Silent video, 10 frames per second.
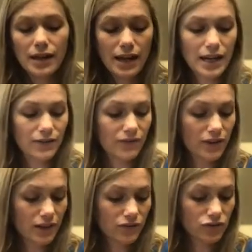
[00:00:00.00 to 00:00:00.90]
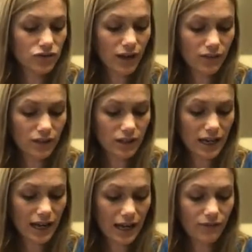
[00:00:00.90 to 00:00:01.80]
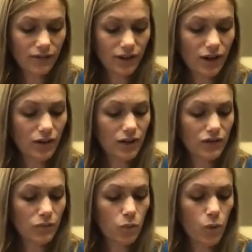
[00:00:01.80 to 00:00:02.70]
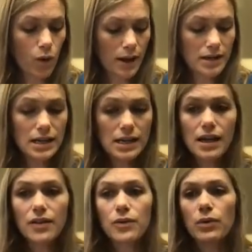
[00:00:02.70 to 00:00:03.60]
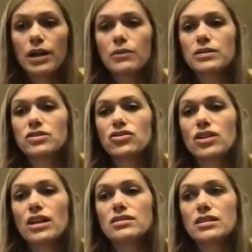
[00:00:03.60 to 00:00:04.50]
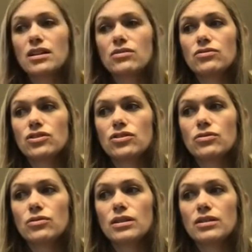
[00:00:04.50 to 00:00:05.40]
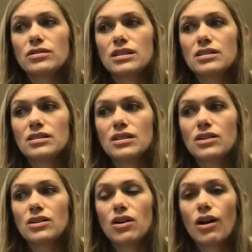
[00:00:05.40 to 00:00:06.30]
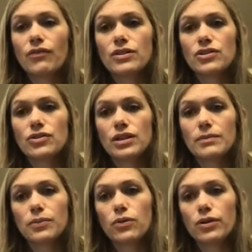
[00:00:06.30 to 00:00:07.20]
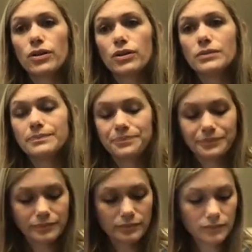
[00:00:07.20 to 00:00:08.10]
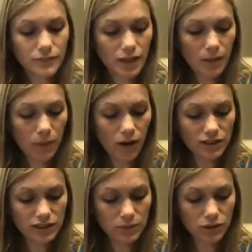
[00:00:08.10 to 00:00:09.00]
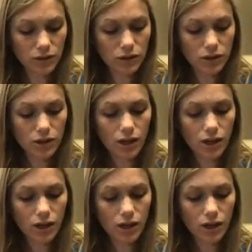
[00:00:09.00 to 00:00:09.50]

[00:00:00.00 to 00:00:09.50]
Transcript: And if you definitely can't figure out even one, then what I would suggest that you do is consider offering to the employer a possible